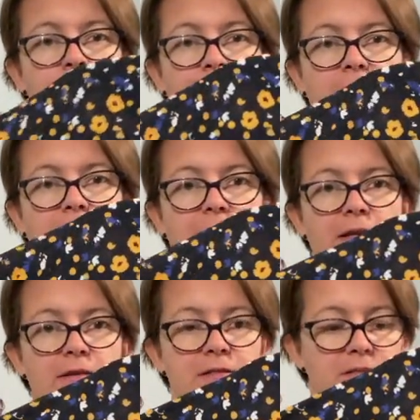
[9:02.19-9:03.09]

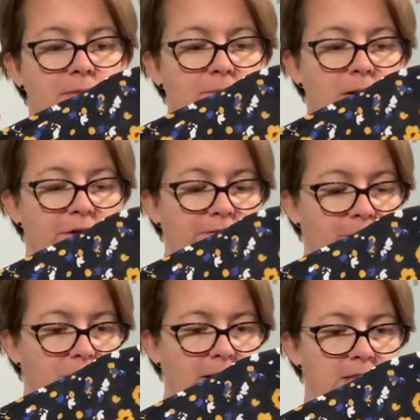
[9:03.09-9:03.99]
again this is a, a
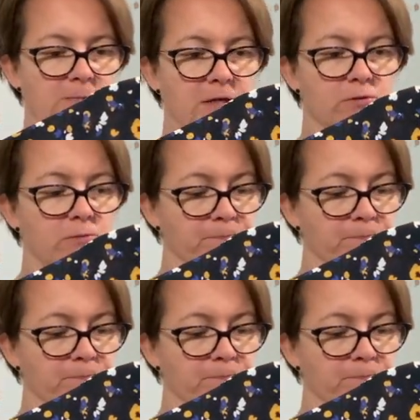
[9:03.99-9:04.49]
Fabricland special